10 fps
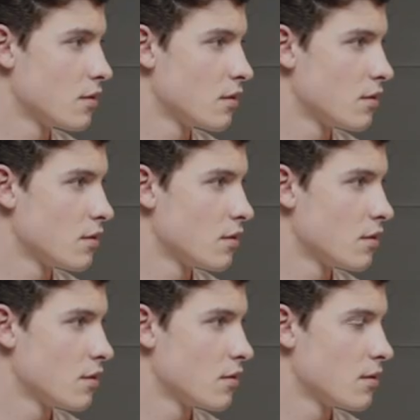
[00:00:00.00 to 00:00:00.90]

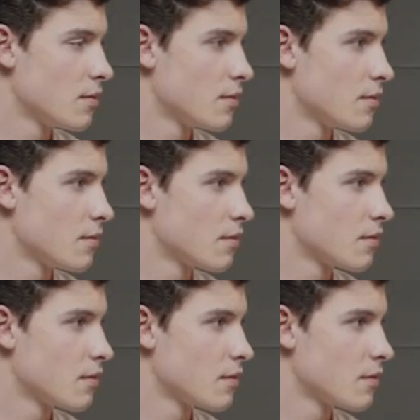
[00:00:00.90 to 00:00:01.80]

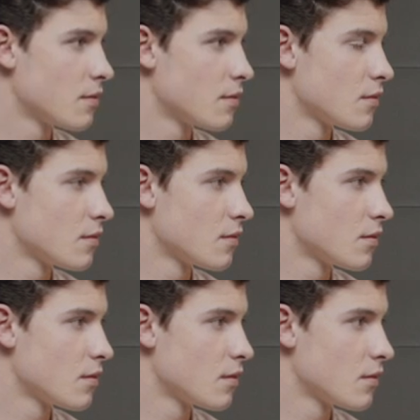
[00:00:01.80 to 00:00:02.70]

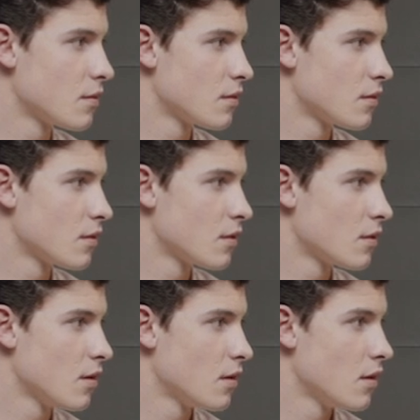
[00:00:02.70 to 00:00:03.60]

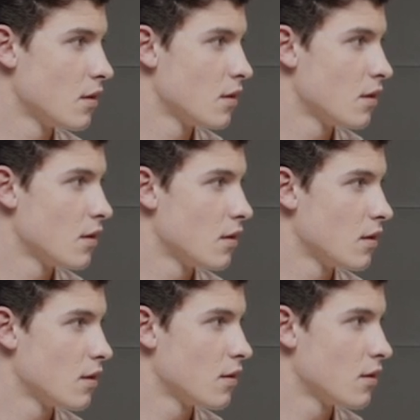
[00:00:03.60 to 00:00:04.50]

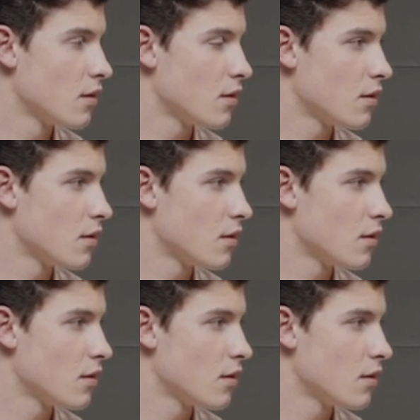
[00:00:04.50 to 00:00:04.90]
[no speech]